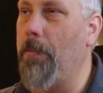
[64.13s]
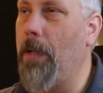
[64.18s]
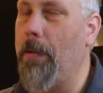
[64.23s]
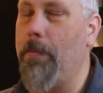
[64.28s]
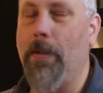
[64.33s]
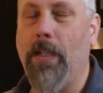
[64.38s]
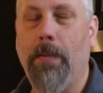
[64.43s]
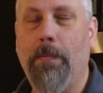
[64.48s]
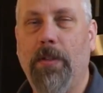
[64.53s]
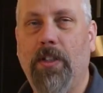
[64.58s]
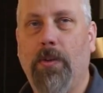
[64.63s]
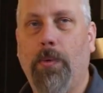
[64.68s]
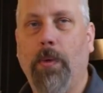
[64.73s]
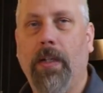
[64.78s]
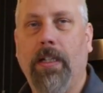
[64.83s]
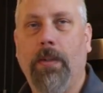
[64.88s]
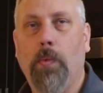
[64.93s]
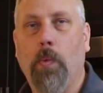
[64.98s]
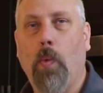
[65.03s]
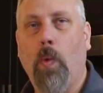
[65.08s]
maybe
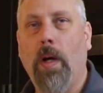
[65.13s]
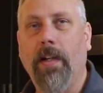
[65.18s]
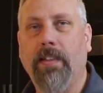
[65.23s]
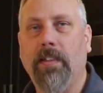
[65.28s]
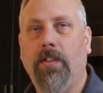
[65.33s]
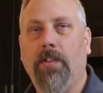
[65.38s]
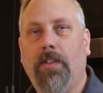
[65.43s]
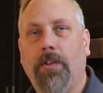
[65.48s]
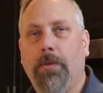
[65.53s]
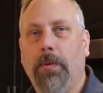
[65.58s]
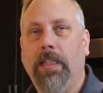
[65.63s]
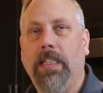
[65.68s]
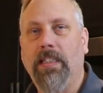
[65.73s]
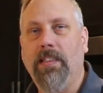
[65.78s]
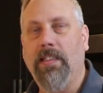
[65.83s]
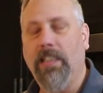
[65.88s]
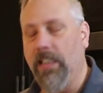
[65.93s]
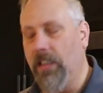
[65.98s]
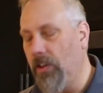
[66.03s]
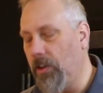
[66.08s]
between 1 and
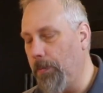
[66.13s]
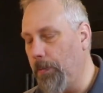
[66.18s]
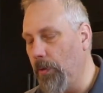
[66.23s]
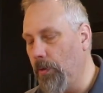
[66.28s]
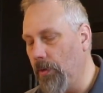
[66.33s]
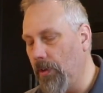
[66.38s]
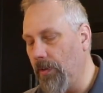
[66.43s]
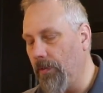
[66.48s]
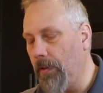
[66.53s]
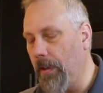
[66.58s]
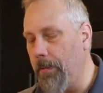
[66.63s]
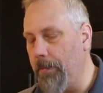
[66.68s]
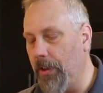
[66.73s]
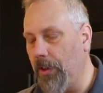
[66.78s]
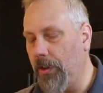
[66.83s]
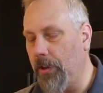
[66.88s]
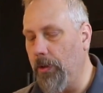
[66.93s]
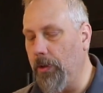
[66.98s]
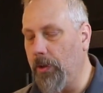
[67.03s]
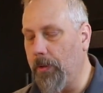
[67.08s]
3 teaspoons of
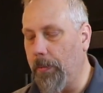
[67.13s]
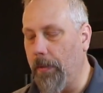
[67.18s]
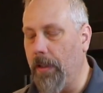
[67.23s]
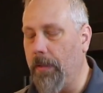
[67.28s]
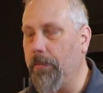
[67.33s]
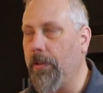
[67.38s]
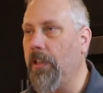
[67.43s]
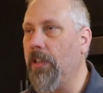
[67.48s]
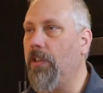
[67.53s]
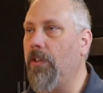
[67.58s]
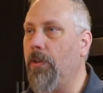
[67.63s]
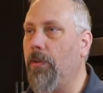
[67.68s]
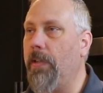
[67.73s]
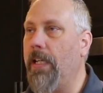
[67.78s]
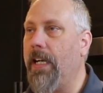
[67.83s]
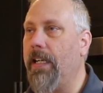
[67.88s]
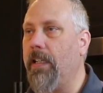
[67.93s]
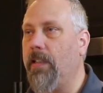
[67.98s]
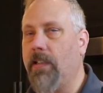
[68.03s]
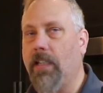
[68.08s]
lemon juice, but I'm gonna do
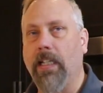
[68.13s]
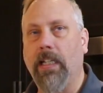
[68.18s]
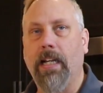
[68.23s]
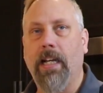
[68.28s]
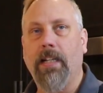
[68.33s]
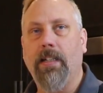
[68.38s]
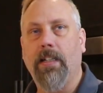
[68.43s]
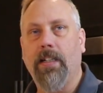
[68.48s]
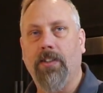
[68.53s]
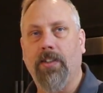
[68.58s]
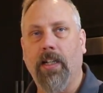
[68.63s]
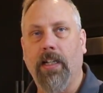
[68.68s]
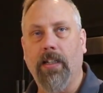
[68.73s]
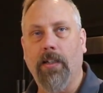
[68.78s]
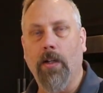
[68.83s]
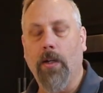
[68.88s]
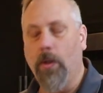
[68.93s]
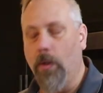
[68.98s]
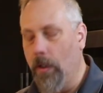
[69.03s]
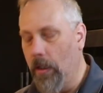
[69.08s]
that at the end as I
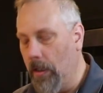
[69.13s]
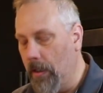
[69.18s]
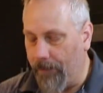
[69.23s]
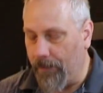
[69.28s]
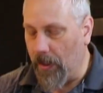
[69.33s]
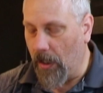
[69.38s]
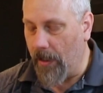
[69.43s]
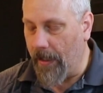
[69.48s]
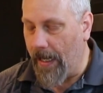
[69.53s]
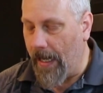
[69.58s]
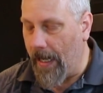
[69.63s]
go. I've got